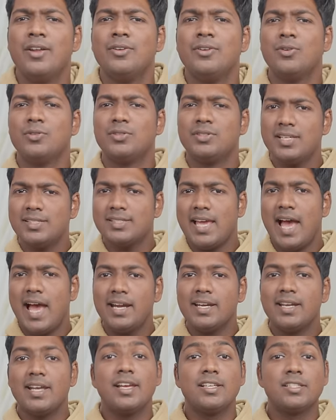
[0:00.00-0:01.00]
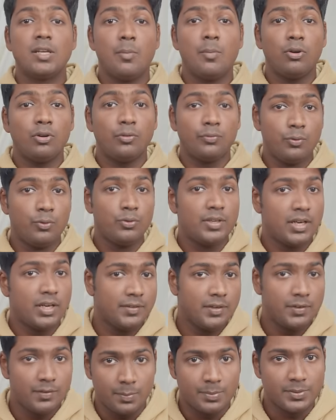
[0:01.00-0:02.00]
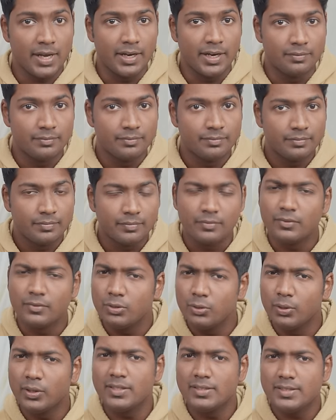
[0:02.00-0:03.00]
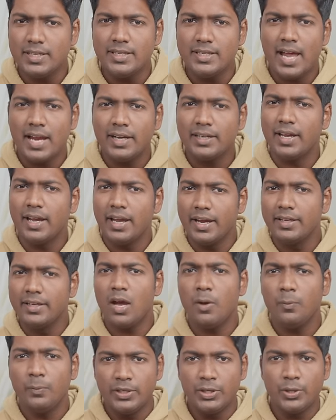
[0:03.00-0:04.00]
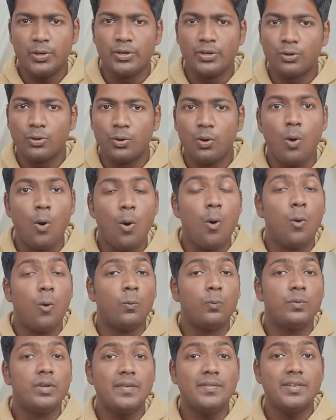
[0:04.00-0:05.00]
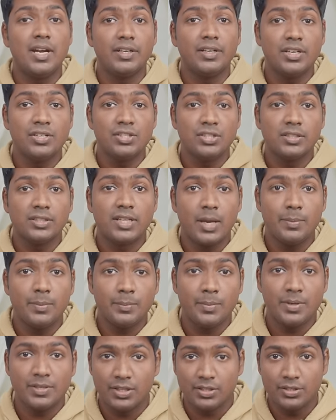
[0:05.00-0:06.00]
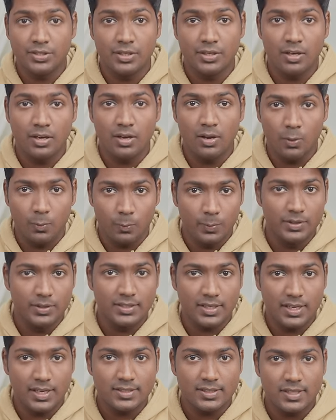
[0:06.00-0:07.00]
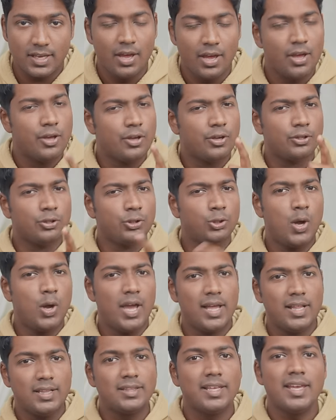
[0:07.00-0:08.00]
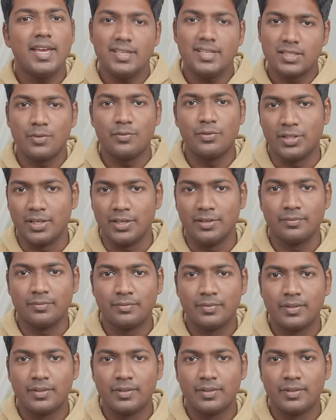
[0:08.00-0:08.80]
Now this ad is about a food delivery website. You can see that in our video intro, we have an attention-grabbing message here which says, "Your health is everything."